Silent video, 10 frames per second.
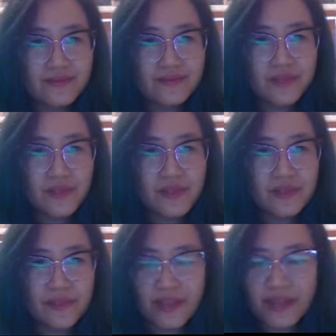Awesome.
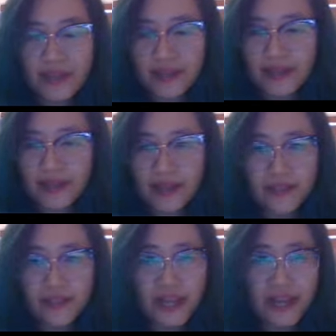So
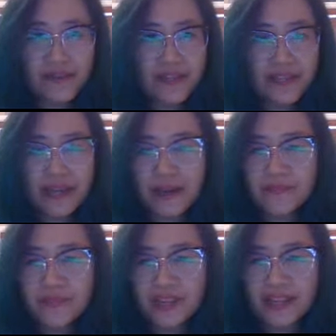do you have any,
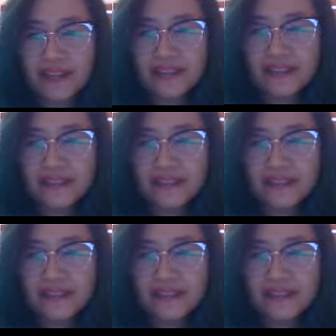I guess,